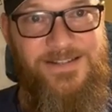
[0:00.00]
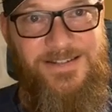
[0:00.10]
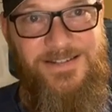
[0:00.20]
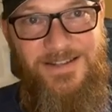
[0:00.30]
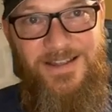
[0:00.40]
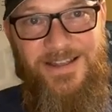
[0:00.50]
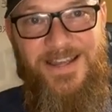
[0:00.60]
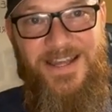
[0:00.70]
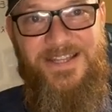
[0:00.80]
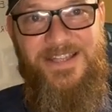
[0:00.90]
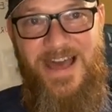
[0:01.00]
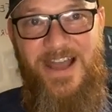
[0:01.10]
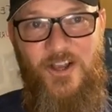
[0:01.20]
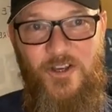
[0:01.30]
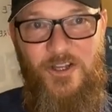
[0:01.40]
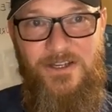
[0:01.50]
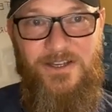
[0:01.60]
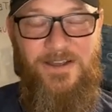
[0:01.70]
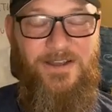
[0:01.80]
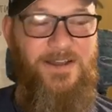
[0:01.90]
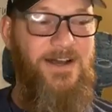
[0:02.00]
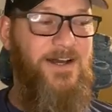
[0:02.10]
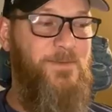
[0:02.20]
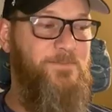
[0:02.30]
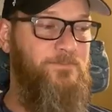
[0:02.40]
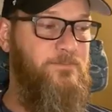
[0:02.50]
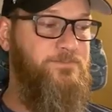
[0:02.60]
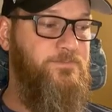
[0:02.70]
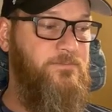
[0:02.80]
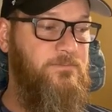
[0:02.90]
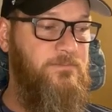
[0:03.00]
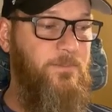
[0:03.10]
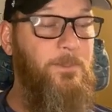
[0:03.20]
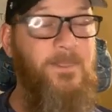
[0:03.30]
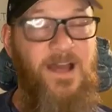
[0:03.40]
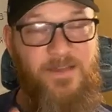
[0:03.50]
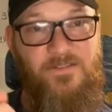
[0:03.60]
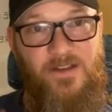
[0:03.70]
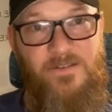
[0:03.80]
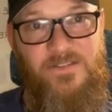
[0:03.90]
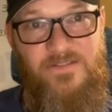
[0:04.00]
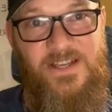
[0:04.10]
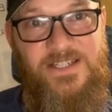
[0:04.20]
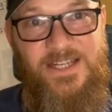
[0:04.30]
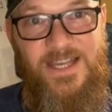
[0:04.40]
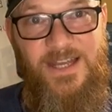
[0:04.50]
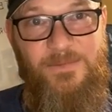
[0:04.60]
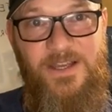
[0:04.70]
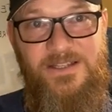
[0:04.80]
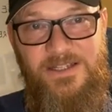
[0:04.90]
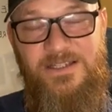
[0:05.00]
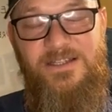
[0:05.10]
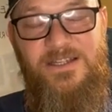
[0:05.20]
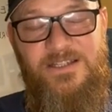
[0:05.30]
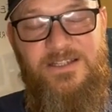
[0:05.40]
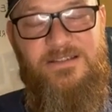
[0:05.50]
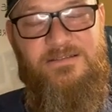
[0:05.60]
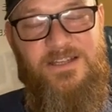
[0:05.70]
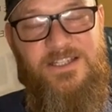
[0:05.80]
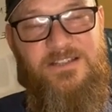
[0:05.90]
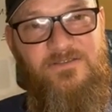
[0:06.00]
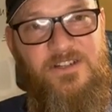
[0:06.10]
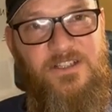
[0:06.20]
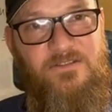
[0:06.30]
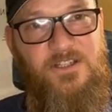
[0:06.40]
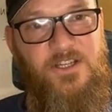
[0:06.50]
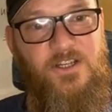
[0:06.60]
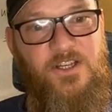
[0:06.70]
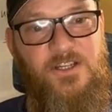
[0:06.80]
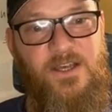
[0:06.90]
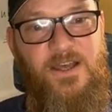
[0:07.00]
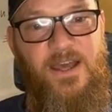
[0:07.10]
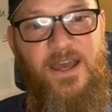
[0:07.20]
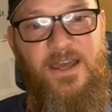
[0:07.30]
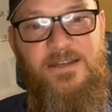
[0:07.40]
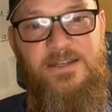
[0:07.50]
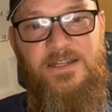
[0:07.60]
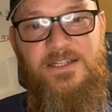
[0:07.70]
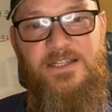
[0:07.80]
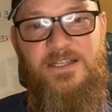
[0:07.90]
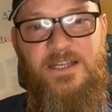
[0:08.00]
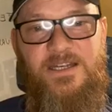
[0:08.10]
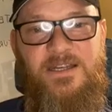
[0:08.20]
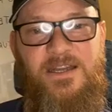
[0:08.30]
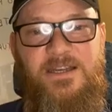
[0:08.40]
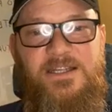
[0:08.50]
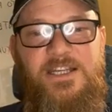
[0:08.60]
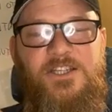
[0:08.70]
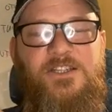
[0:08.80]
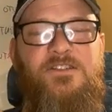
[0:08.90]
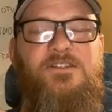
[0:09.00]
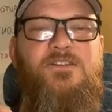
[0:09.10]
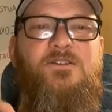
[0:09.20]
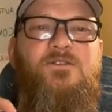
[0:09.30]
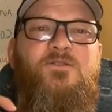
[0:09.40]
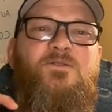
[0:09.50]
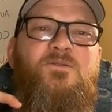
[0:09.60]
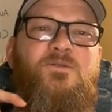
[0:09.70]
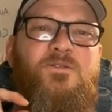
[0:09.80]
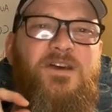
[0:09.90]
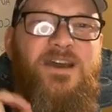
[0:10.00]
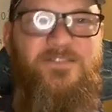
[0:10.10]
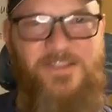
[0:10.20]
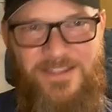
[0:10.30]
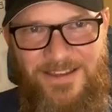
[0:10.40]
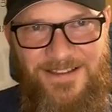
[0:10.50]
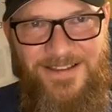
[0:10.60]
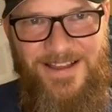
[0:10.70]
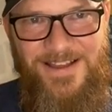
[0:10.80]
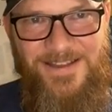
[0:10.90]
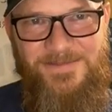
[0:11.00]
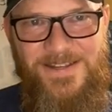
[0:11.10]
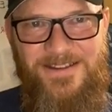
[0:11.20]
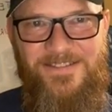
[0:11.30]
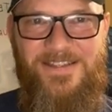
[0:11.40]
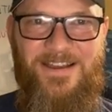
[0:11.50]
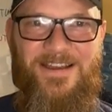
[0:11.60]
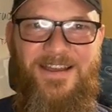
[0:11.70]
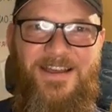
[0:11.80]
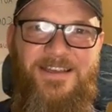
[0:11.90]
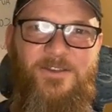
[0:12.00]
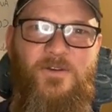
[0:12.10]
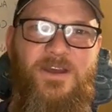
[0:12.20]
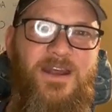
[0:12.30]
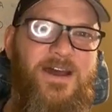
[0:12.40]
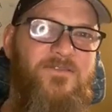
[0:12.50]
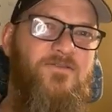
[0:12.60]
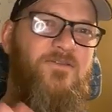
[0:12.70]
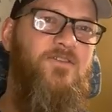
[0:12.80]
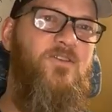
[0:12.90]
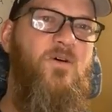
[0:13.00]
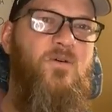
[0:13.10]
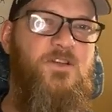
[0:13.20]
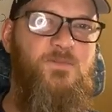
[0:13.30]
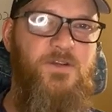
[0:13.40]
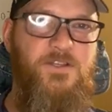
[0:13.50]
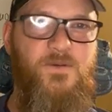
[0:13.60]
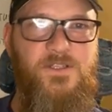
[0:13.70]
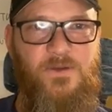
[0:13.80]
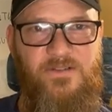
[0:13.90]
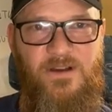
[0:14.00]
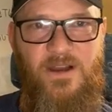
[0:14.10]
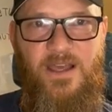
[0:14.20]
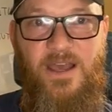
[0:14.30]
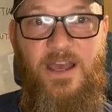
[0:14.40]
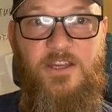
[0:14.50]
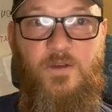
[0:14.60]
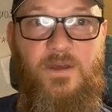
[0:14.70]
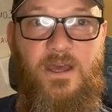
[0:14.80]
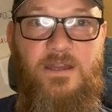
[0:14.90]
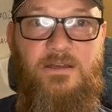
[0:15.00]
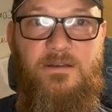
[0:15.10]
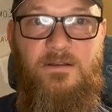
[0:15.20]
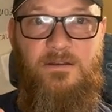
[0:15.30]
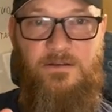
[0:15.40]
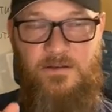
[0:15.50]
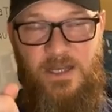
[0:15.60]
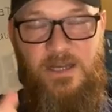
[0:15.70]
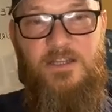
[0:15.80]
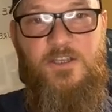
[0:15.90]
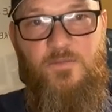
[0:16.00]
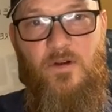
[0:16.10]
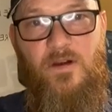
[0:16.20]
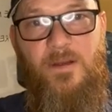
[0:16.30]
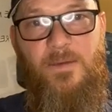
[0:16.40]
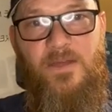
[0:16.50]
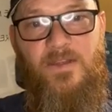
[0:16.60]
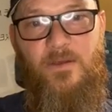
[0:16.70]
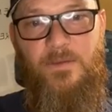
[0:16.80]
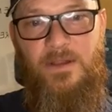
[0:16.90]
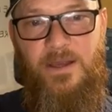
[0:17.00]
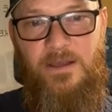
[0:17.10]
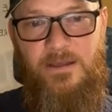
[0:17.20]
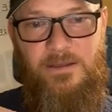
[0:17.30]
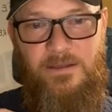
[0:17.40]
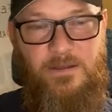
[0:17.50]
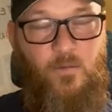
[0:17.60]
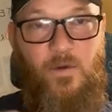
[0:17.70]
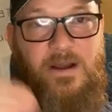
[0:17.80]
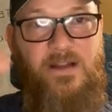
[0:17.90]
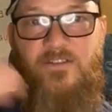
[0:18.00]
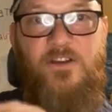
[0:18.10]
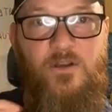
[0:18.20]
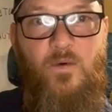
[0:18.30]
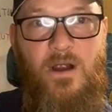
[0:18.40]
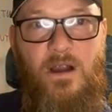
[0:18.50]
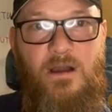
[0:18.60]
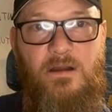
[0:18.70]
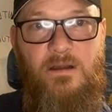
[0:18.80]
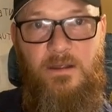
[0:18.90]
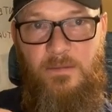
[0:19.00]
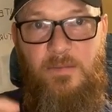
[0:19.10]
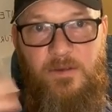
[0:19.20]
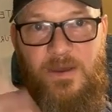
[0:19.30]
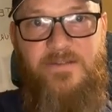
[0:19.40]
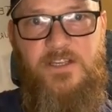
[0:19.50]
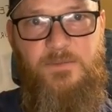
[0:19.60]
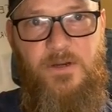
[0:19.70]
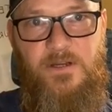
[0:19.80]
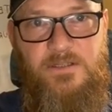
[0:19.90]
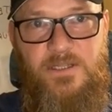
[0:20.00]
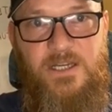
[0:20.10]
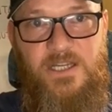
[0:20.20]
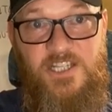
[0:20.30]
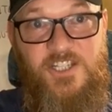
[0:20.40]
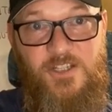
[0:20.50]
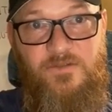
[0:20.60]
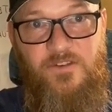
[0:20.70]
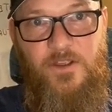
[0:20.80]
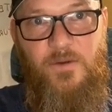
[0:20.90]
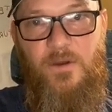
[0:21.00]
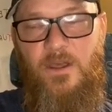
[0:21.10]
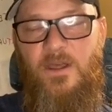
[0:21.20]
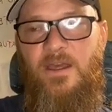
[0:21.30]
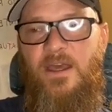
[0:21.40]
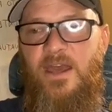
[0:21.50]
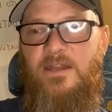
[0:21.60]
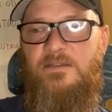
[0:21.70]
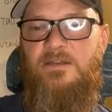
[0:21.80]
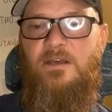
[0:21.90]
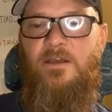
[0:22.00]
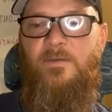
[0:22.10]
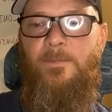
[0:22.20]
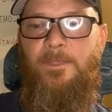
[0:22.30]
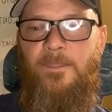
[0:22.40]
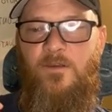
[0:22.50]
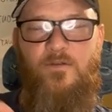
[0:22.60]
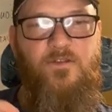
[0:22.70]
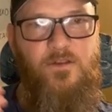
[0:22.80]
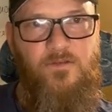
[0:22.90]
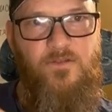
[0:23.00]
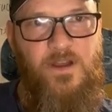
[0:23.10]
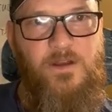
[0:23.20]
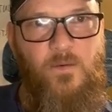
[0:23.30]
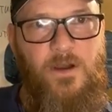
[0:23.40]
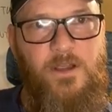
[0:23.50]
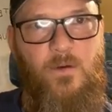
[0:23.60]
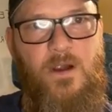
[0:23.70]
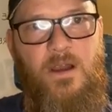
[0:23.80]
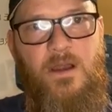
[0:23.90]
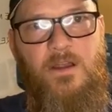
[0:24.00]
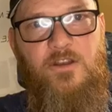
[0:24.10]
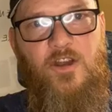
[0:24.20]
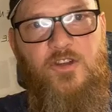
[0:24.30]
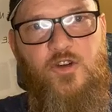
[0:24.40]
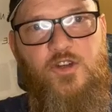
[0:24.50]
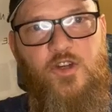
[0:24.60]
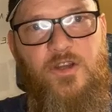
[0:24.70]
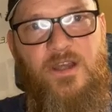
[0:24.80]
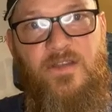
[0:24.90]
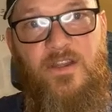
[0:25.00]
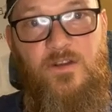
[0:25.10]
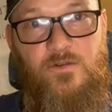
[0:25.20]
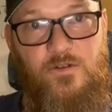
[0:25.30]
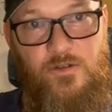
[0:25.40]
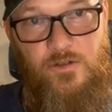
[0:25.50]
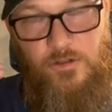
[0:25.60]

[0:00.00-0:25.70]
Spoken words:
it's that good. I've invested again because it's really, really good, and it teaches you everything. I mean everything. You can have no experience whatsoever, and you can get into this program, and they'll be like, wherever you are, maybe you have experience, then it's still for you, and you find out where you are on your journey, and then you